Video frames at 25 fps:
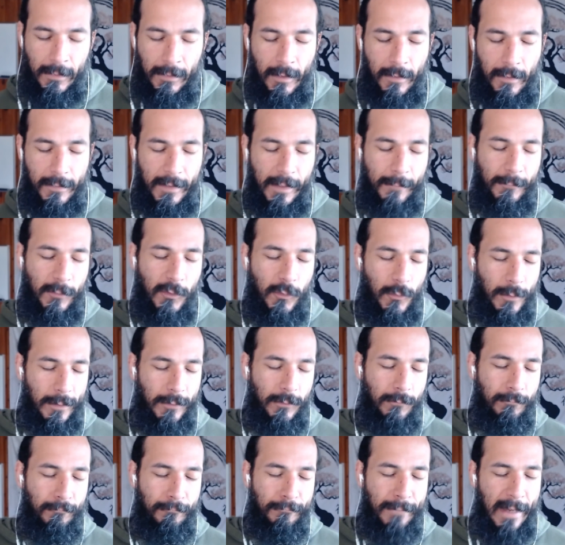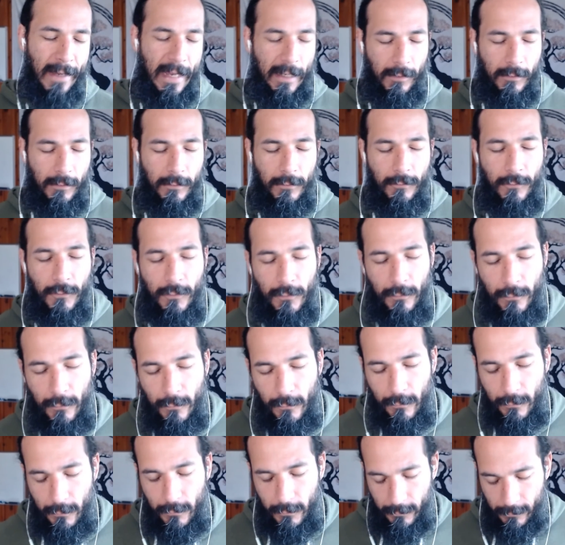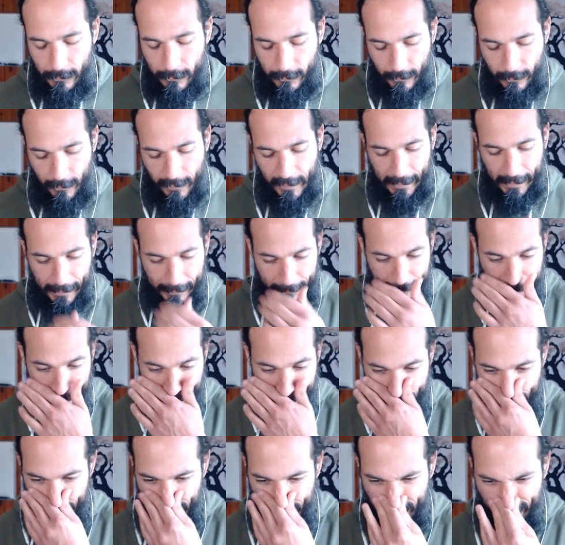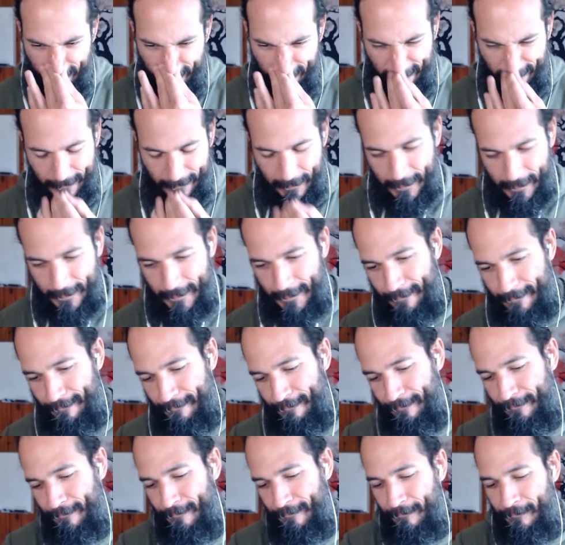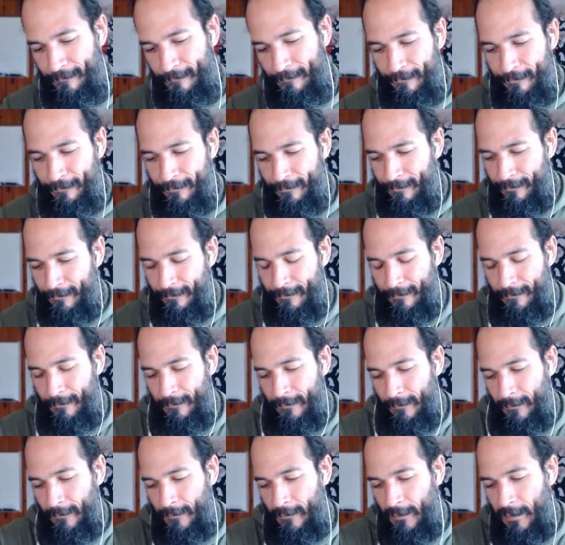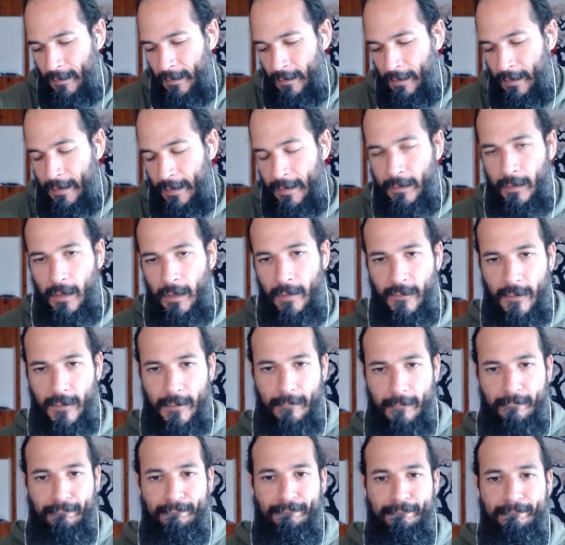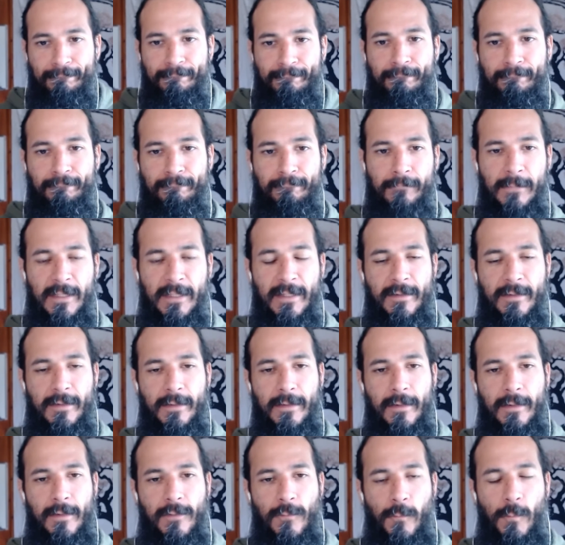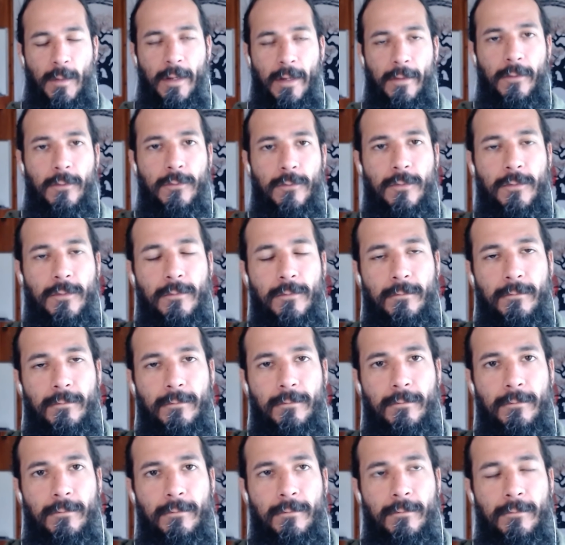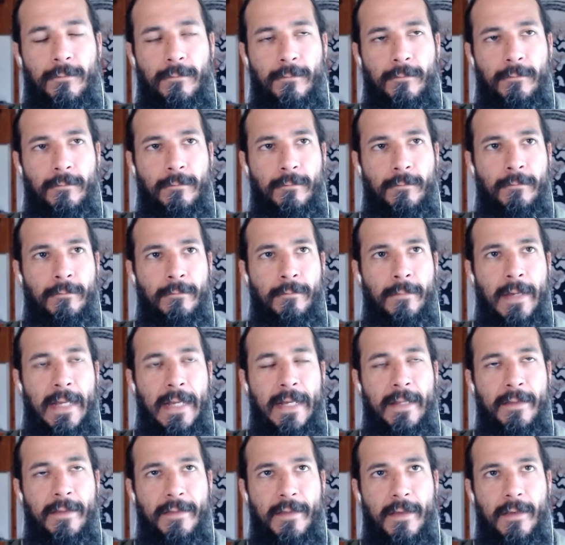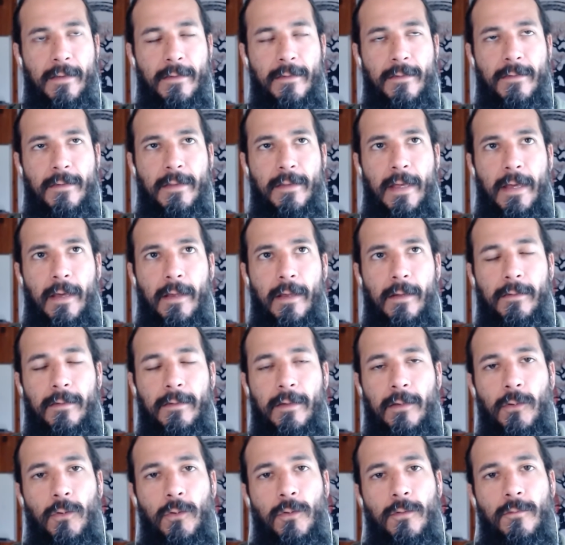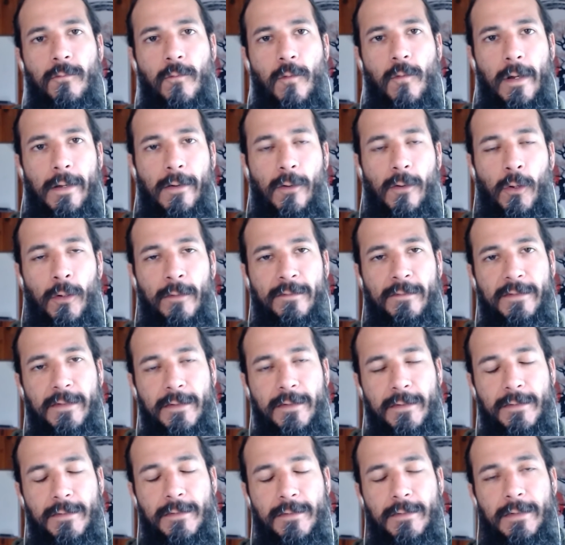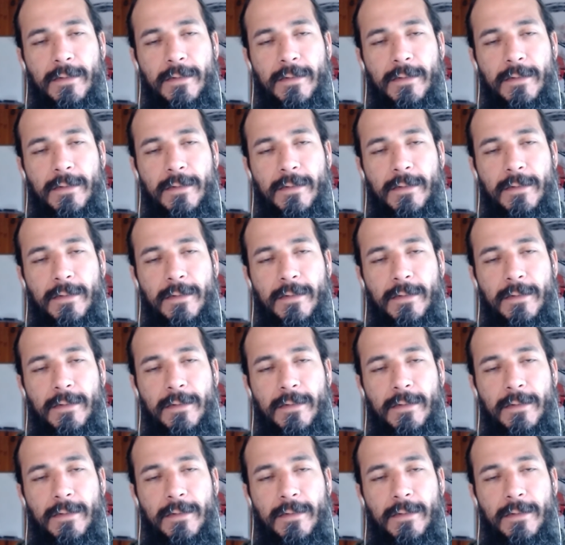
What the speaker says: I think going back to second density. I kind of love it. It's one of those many things that the Law of One offers